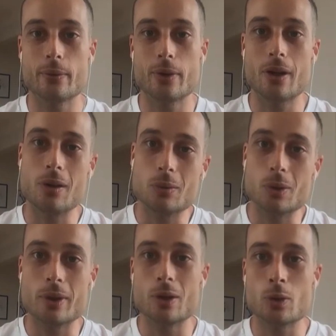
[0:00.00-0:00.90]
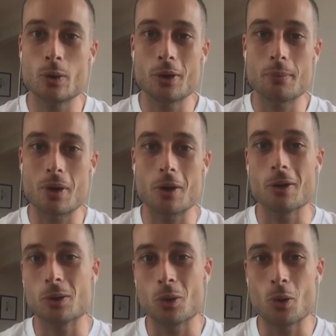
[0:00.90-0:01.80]
he'll call you tomorrow.
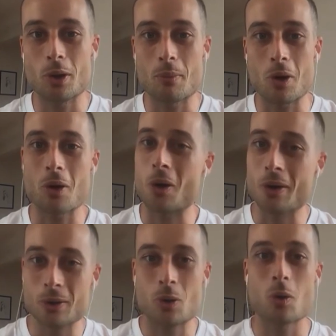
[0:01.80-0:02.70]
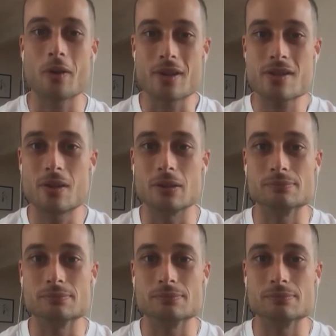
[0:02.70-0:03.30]
He'll call you tomorrow. Oh, he'll call at this time.